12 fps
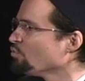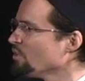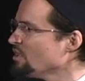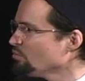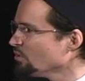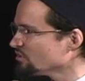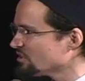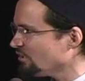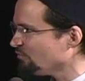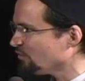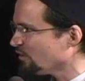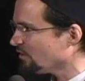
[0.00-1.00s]
We will
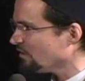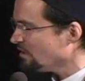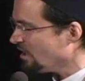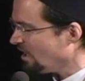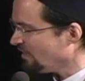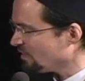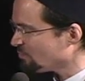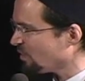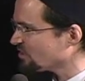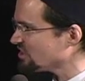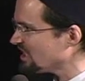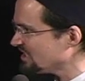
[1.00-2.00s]
differ on the
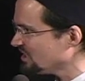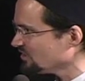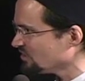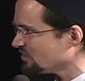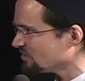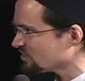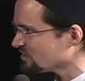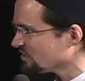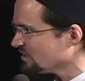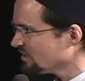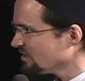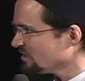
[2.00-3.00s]
particulars,